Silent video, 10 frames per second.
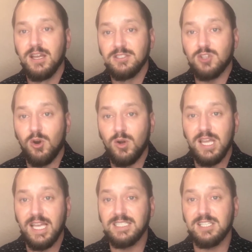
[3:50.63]

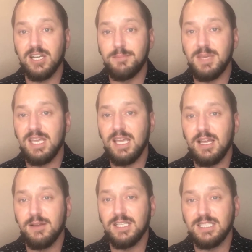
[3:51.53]
So it's going to
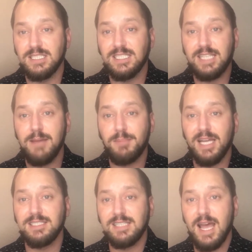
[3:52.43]
be step
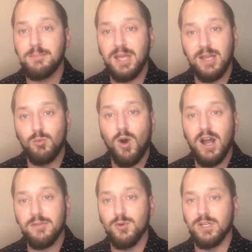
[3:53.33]
by step and
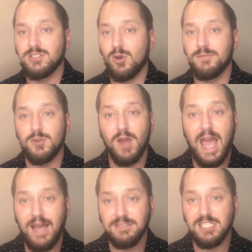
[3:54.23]
walk through it. So if you
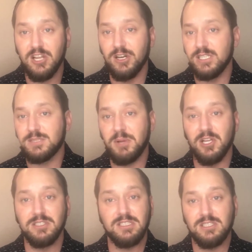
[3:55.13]
have security
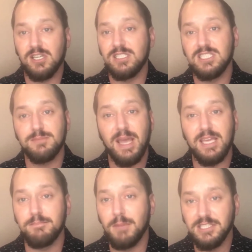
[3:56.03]
experience, it's going to just make
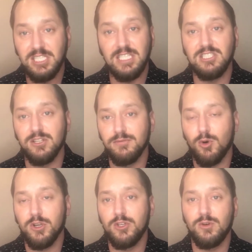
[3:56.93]
it much easier
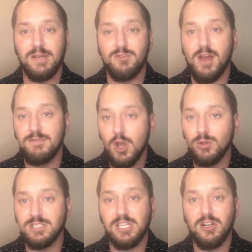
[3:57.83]
for you. If you have no
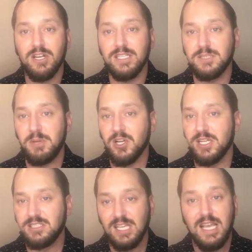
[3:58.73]
security
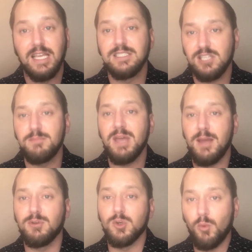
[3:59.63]
experience, it's be
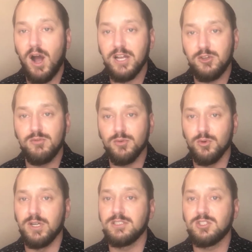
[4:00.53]
able to walk you
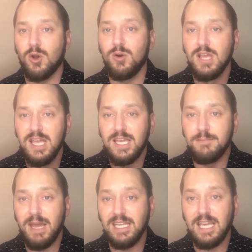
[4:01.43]
through it. So
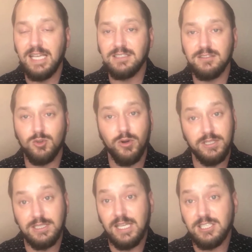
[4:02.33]
in many cases,
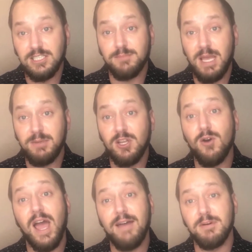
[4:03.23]
organizations maybe
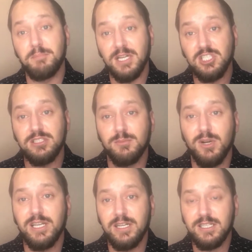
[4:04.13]
don't have a budget to
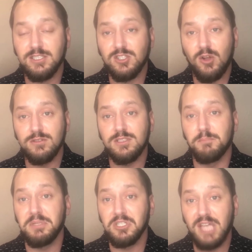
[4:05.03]
bring in a consultant to
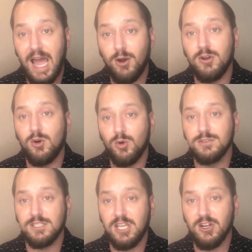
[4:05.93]
build out a whole
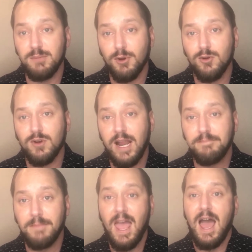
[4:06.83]
security
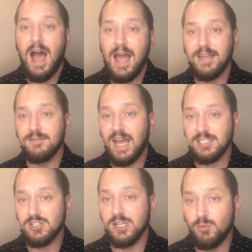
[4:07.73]
program. I have
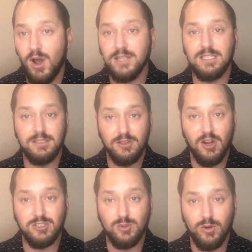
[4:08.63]
actually walked into
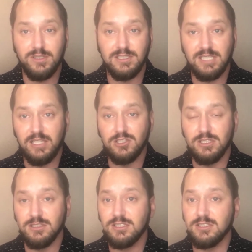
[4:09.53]
large
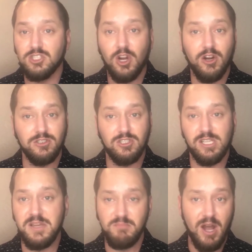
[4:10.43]
organizations and charged
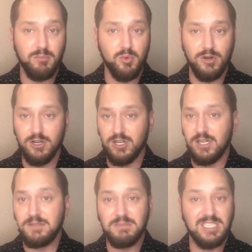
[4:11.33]
them upward
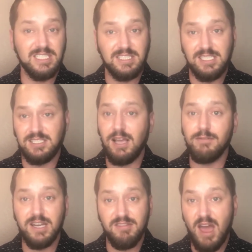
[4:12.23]
of
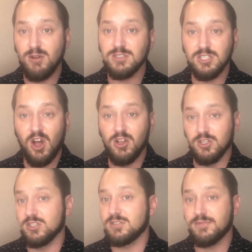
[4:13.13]
$60,000,
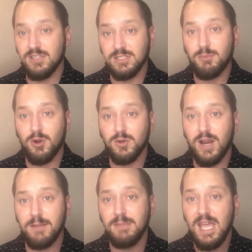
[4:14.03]
$70,000 for this program.